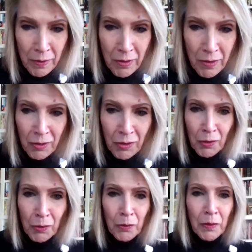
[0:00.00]

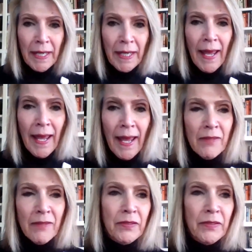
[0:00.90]
you and
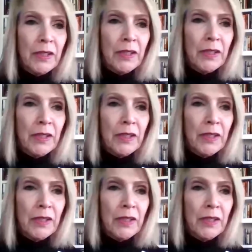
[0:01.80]
have you
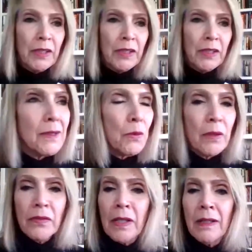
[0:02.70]
all make it
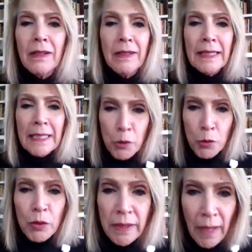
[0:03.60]
sort of an
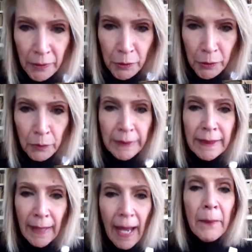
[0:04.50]

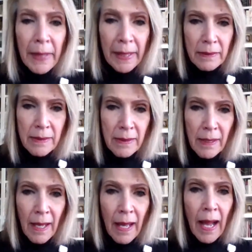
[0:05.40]
introductory
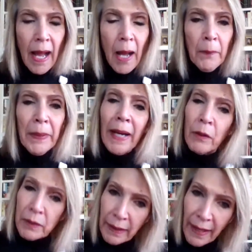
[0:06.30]
comment
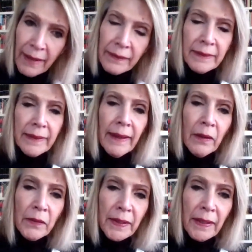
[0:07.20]
about Catholic
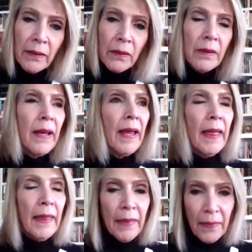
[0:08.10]
healthcare,
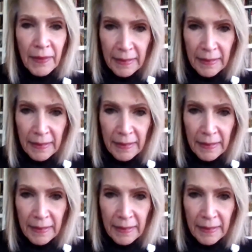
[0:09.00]
the